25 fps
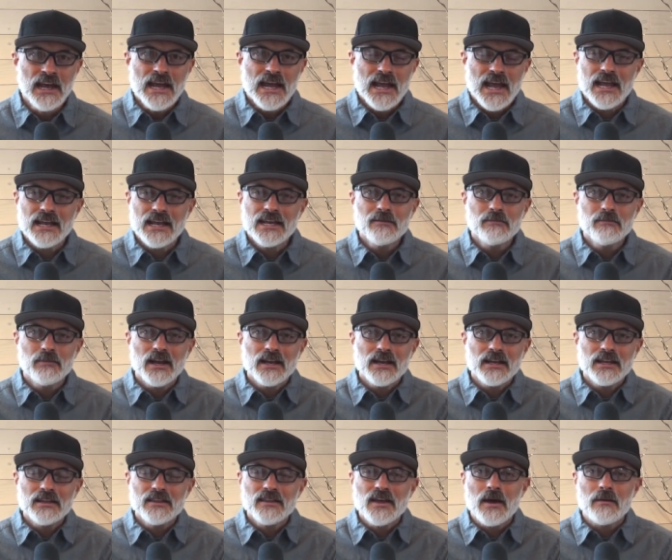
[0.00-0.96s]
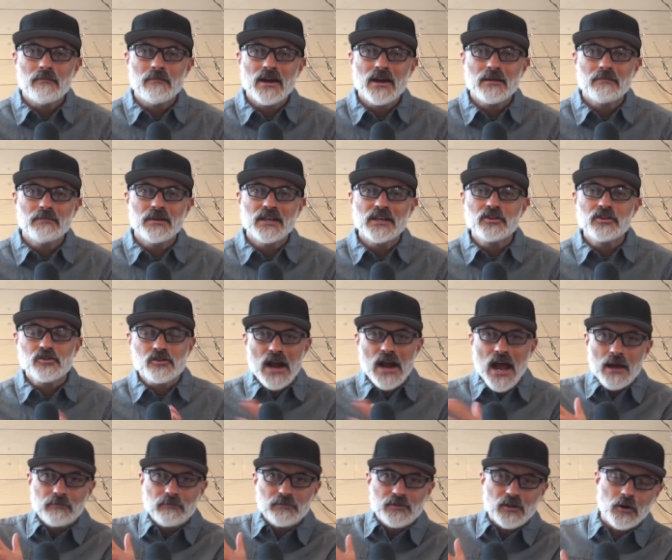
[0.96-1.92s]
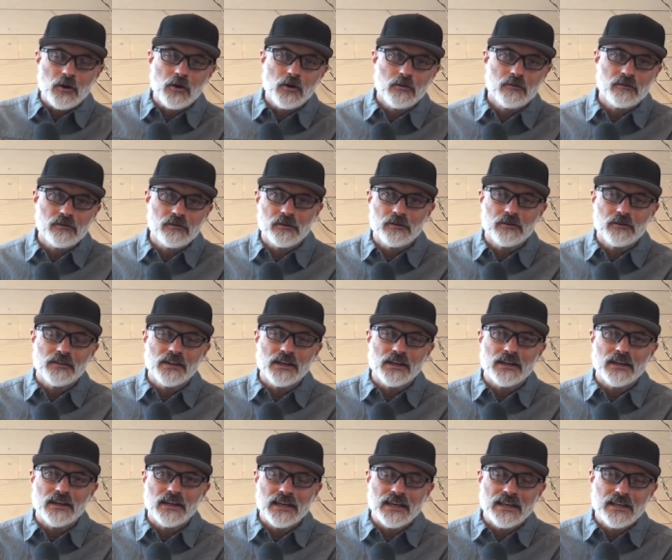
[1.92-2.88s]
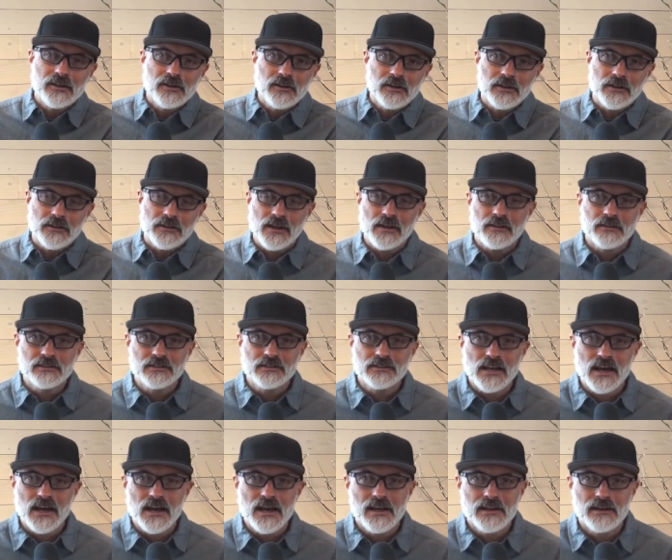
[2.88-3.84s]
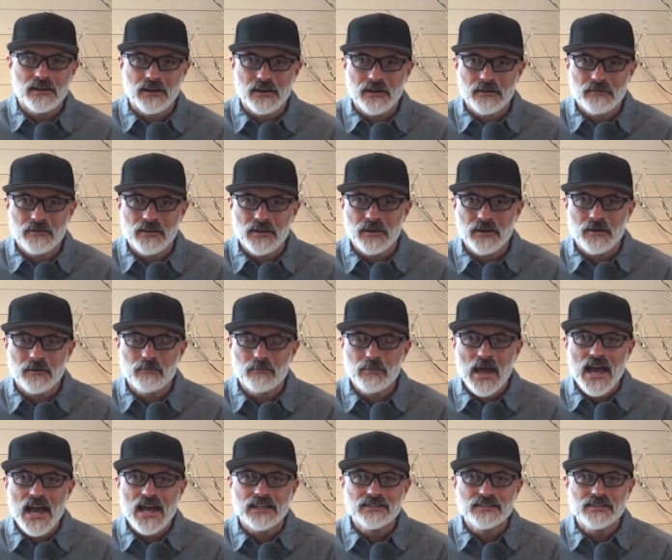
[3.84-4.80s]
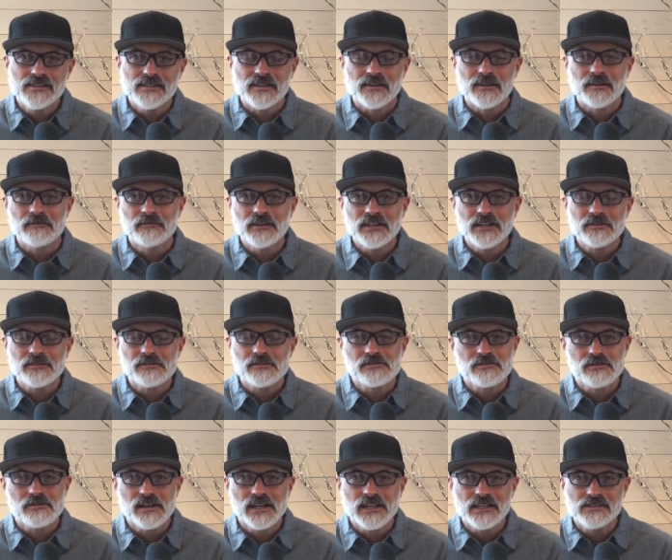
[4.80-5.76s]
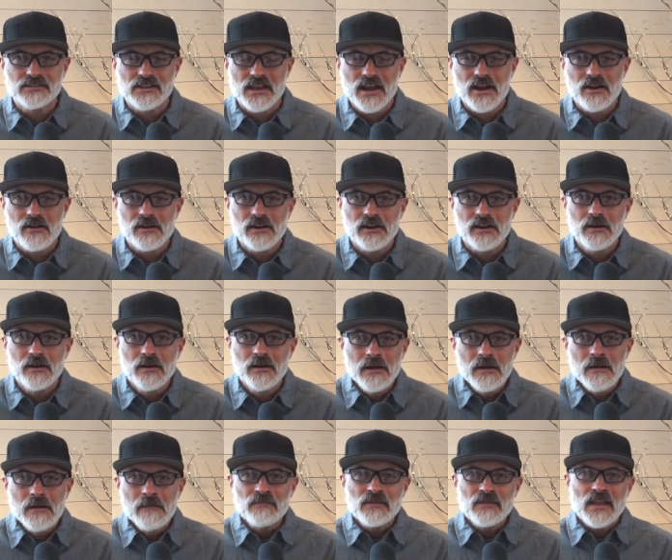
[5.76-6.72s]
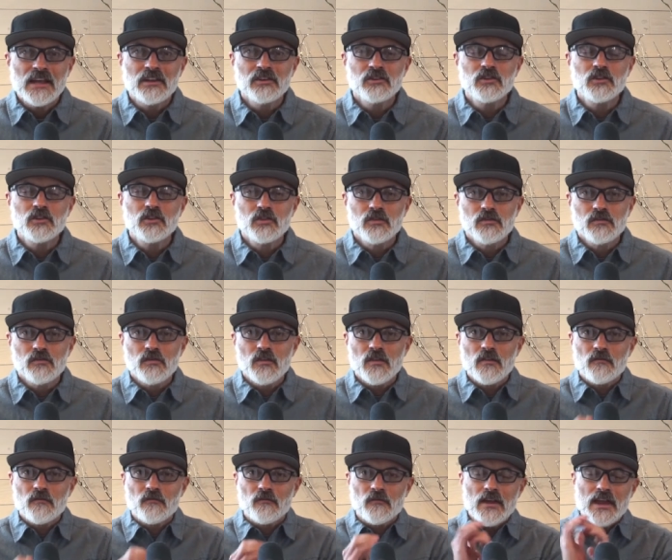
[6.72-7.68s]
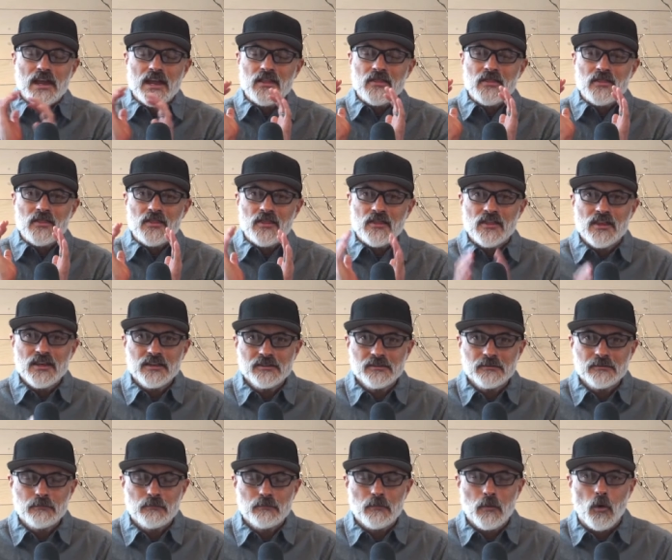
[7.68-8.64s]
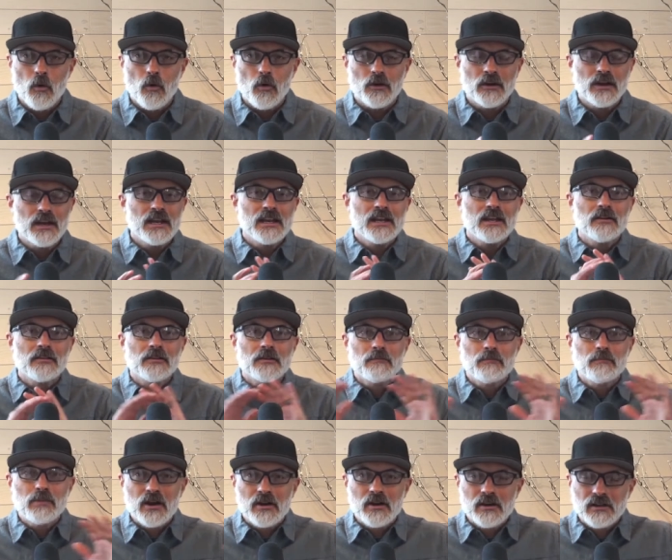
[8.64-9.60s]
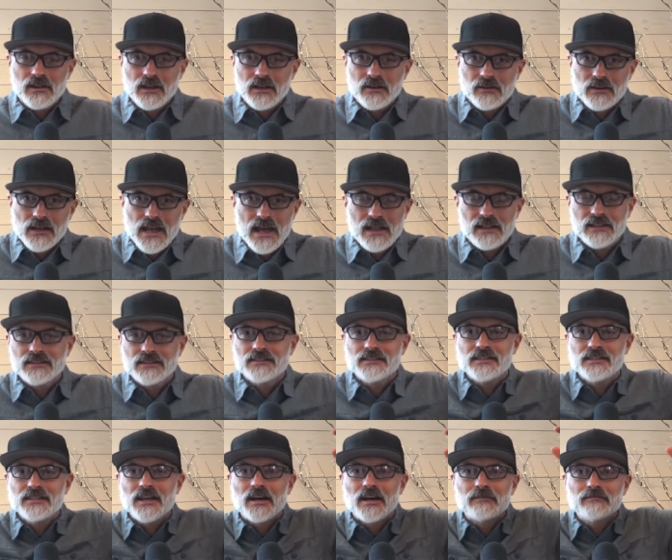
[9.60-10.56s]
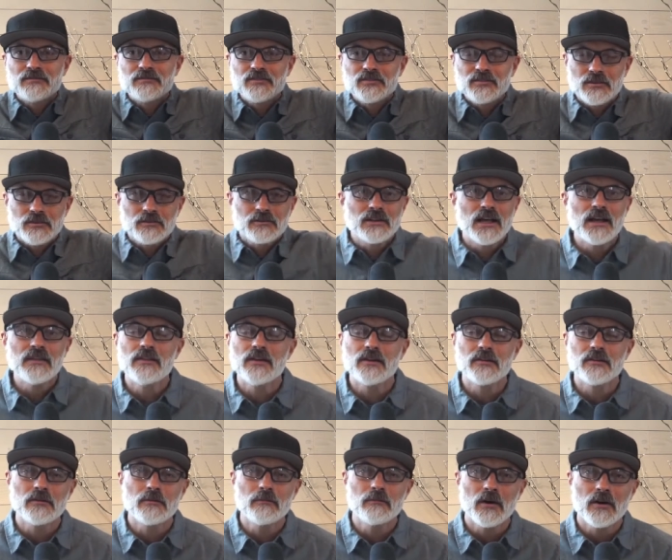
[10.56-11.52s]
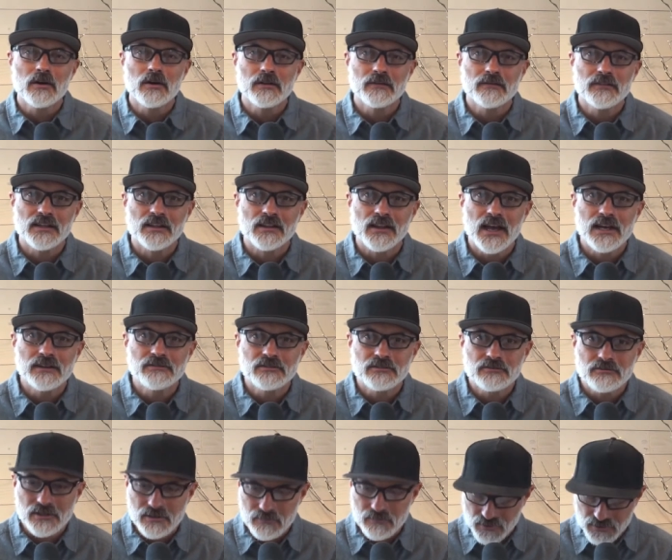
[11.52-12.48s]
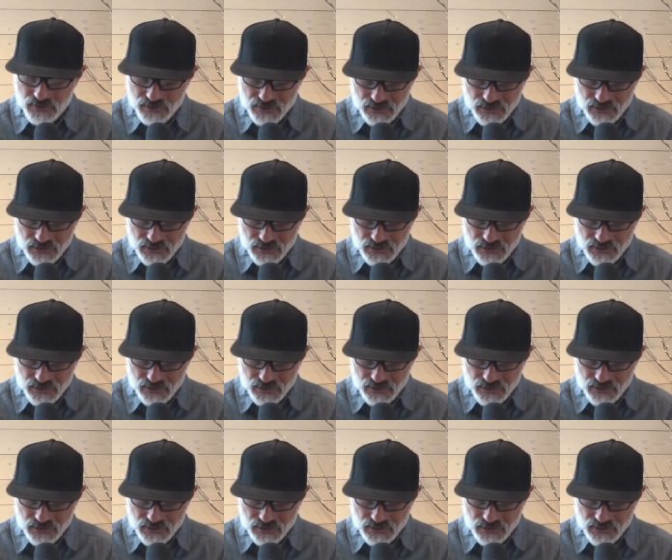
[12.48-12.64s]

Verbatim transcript: anybody that might be trapped over the hill on the other side of the pass in the Victor Driggs area. And in this or any other parallel galaxy, I'm so glad that you're part of the live stream with